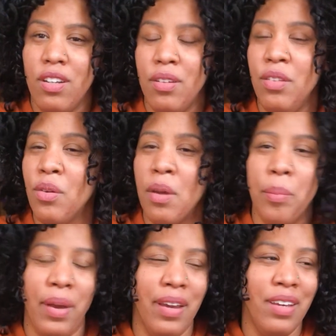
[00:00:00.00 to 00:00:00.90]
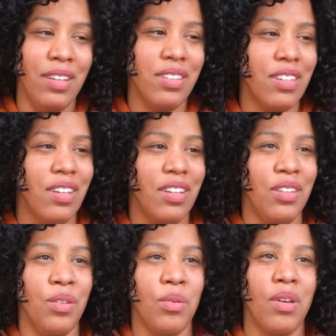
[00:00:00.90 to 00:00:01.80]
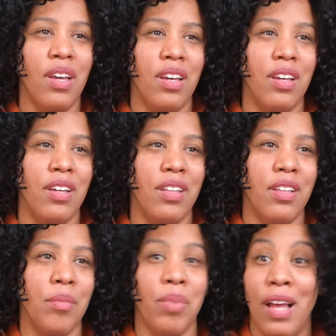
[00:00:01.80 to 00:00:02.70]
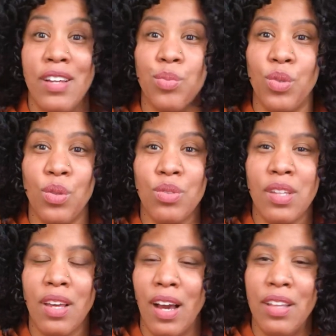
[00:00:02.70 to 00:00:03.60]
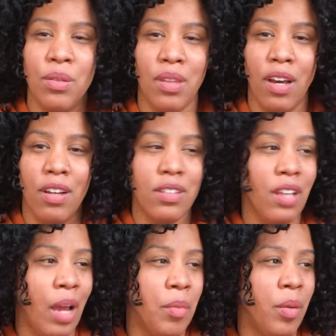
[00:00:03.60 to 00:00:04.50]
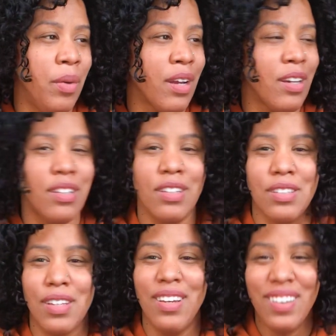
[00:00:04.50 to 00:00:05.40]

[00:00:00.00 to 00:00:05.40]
You can paint. You can blast music. I do that all the time. Oh my goodness.